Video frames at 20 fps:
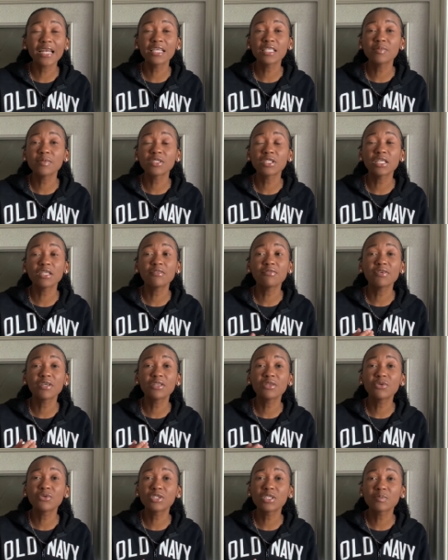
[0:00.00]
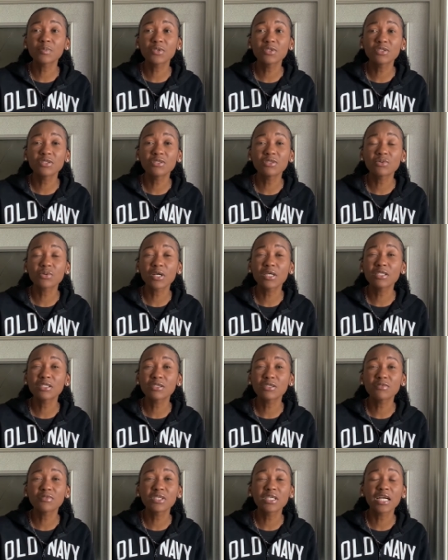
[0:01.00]
especially for those persons who are
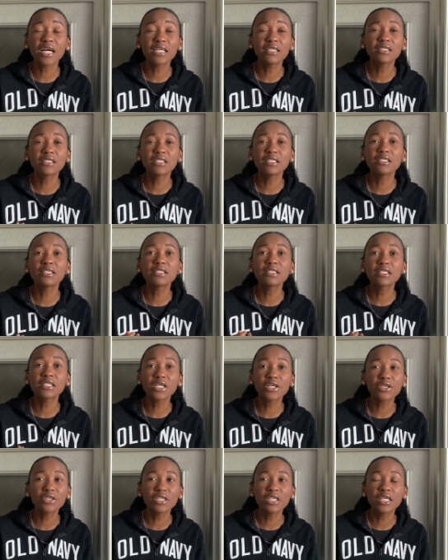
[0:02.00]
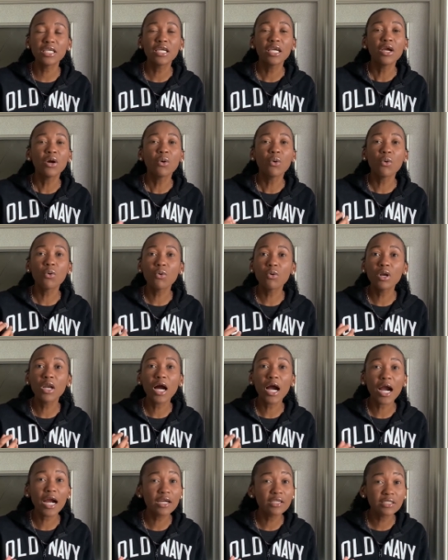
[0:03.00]
serving god sincerely
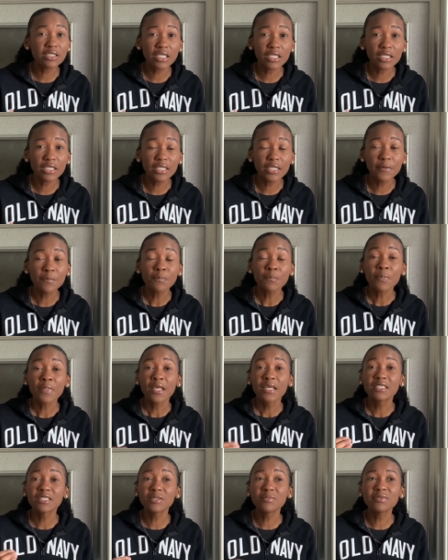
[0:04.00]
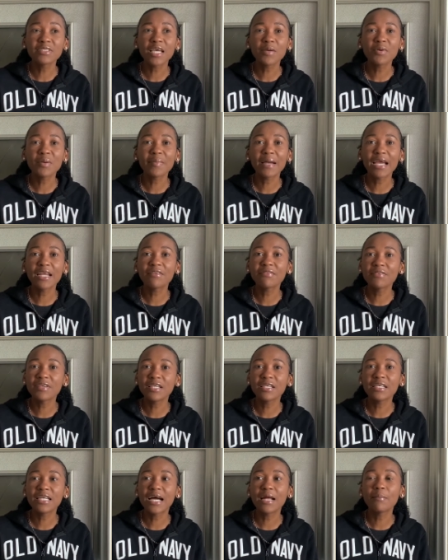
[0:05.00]
wholeheartedly sometimes you might
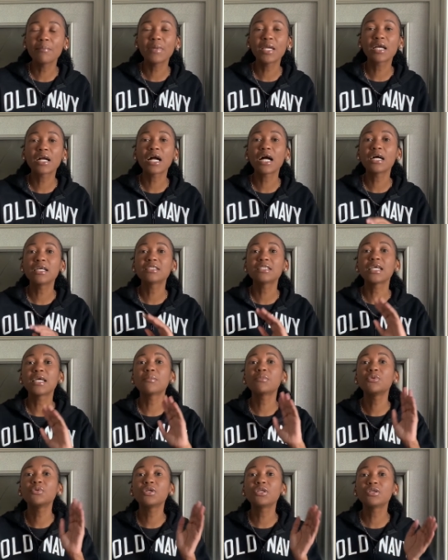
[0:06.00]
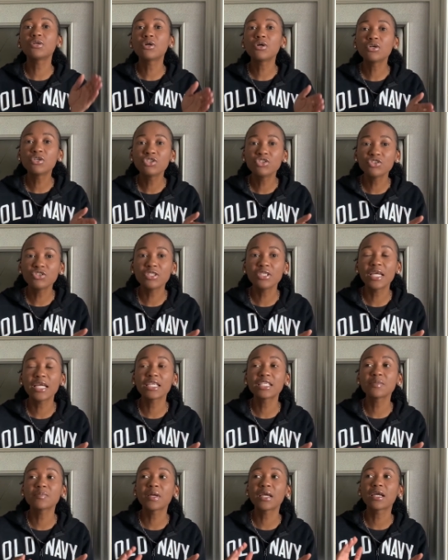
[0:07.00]
feel that because i am doing the hundred you
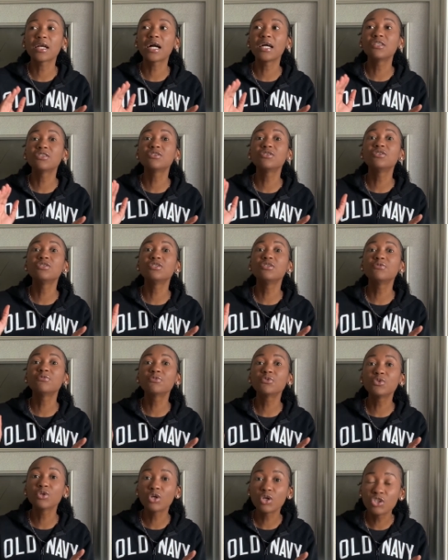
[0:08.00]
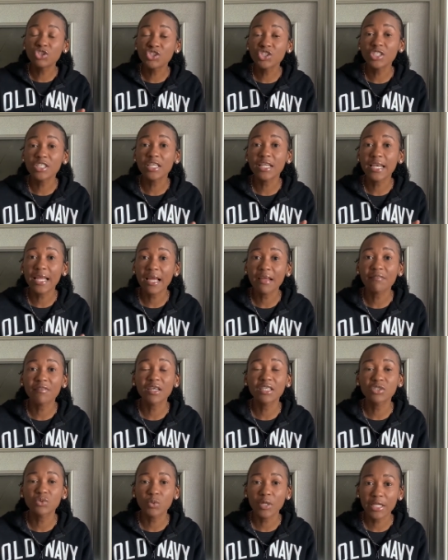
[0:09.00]
expect god to do the full hundred in your life
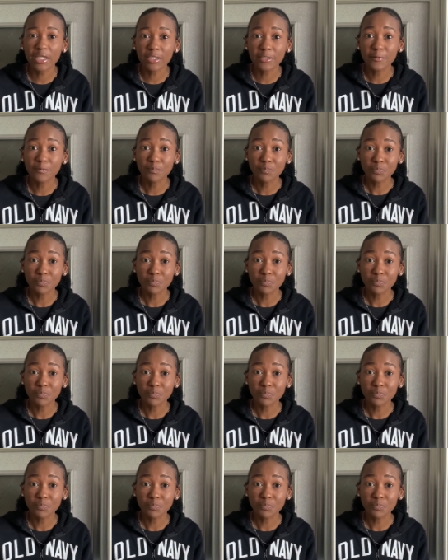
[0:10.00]
as well